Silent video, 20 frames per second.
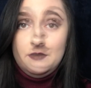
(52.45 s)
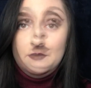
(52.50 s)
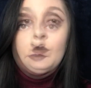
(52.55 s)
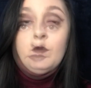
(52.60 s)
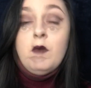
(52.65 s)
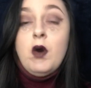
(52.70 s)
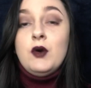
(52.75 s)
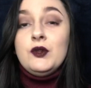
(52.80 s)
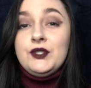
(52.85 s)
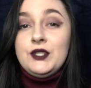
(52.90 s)

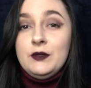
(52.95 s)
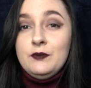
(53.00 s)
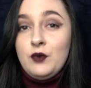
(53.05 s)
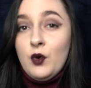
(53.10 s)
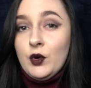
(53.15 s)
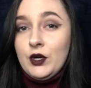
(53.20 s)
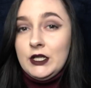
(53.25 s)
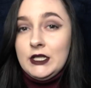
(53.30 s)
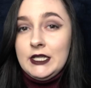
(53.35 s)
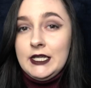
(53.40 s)
Most
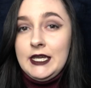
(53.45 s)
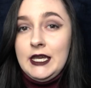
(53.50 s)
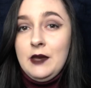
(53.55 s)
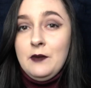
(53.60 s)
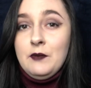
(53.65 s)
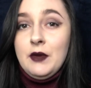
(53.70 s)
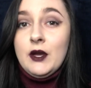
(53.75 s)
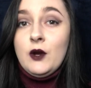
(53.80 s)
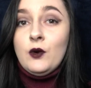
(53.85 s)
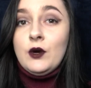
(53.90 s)
importantly,
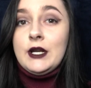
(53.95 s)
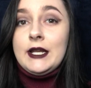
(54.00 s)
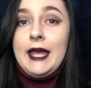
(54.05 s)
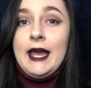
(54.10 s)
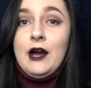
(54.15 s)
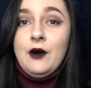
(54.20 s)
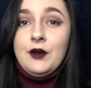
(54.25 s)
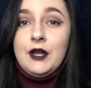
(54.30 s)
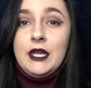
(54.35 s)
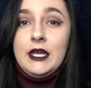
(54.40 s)
Bighorn
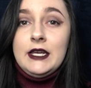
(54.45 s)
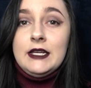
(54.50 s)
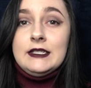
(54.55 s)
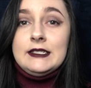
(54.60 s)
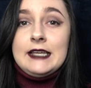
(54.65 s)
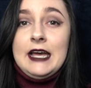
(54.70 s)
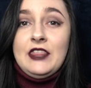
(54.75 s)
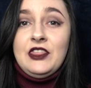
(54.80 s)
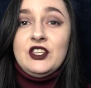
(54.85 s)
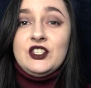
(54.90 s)
County is
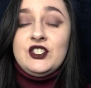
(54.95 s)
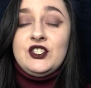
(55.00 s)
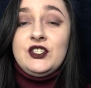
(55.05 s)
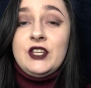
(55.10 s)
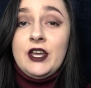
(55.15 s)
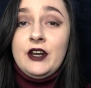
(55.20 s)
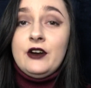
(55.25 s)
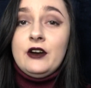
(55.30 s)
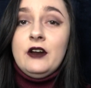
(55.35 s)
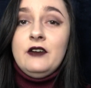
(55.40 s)
at the
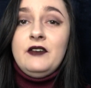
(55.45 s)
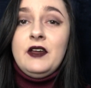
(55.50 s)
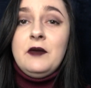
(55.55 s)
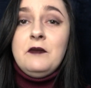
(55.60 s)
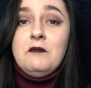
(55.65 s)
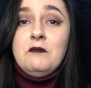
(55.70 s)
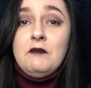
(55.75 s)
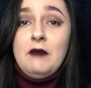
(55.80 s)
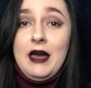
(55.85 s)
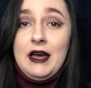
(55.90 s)
center of a
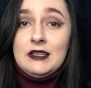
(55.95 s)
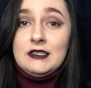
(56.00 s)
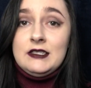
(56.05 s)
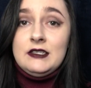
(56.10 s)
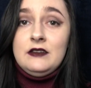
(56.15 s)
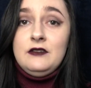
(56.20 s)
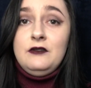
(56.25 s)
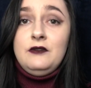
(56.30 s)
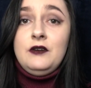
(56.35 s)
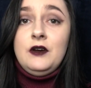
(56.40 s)

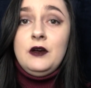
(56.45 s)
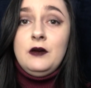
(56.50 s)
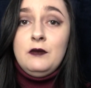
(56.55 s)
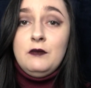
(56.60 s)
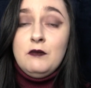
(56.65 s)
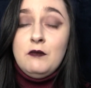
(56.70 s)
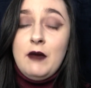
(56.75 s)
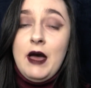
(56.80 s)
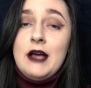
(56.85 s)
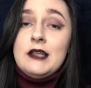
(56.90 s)
massive
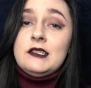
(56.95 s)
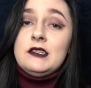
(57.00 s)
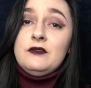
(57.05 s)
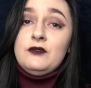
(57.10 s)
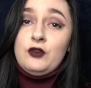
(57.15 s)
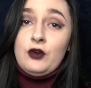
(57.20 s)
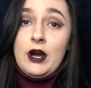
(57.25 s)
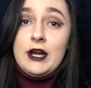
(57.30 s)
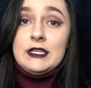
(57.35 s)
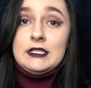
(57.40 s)

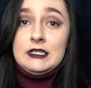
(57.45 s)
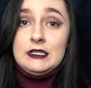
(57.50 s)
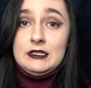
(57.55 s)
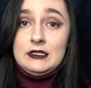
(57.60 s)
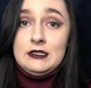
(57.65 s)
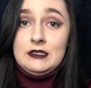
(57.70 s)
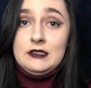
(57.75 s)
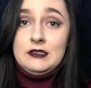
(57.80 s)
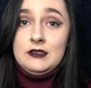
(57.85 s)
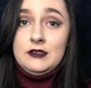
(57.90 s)

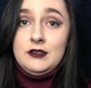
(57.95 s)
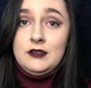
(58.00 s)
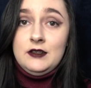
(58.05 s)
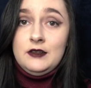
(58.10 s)
crisis.